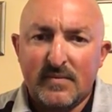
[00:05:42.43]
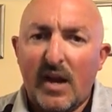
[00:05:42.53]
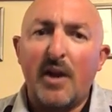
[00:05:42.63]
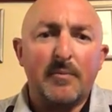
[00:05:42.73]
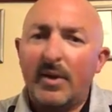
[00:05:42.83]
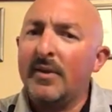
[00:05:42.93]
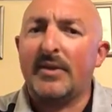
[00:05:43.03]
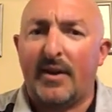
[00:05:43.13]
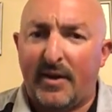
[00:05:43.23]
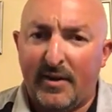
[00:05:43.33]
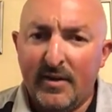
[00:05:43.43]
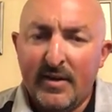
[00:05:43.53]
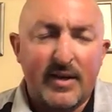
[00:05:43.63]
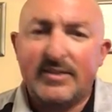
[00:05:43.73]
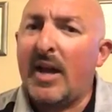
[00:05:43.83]
Our military
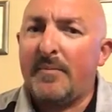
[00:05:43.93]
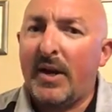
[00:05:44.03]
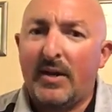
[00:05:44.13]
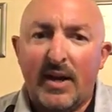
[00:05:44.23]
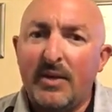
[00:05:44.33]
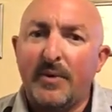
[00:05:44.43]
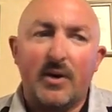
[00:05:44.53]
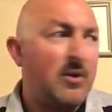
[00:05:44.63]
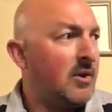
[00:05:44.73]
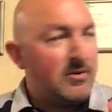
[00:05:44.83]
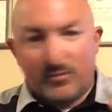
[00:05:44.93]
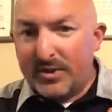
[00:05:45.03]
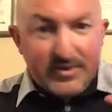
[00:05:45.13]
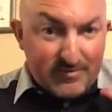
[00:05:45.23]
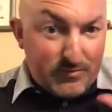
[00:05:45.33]
is not paid anywhere
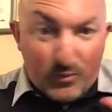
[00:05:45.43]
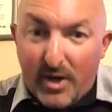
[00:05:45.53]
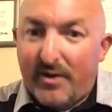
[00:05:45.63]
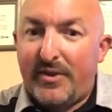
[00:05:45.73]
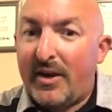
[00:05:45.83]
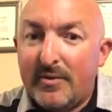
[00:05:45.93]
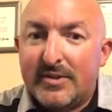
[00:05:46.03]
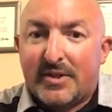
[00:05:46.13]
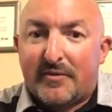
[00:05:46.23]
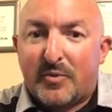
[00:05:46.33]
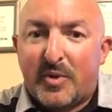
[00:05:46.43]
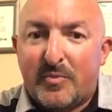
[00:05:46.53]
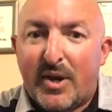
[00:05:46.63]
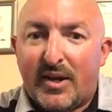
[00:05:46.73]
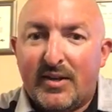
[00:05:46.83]
where they deserve to be
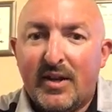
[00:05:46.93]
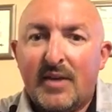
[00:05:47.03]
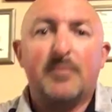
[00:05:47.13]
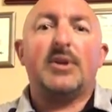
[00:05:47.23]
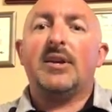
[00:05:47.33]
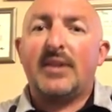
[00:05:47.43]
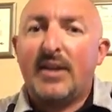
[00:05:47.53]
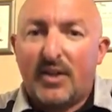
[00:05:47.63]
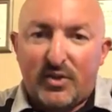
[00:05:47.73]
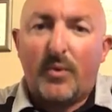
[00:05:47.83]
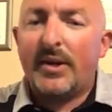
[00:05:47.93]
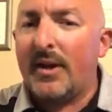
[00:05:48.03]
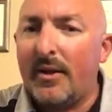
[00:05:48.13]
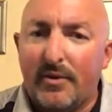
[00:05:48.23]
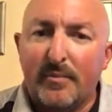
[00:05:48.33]
paid, but yet they get a
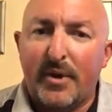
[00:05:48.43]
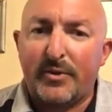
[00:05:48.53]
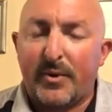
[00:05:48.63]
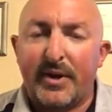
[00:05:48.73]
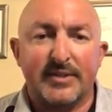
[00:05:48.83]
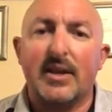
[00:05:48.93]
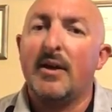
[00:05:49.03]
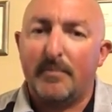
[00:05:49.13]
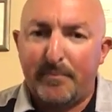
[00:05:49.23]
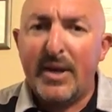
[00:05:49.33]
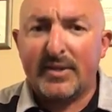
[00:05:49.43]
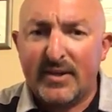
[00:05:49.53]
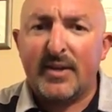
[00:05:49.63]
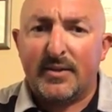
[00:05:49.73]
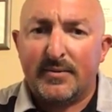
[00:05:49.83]
$20 a month raise. Big
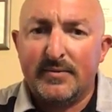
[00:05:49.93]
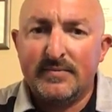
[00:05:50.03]
deal.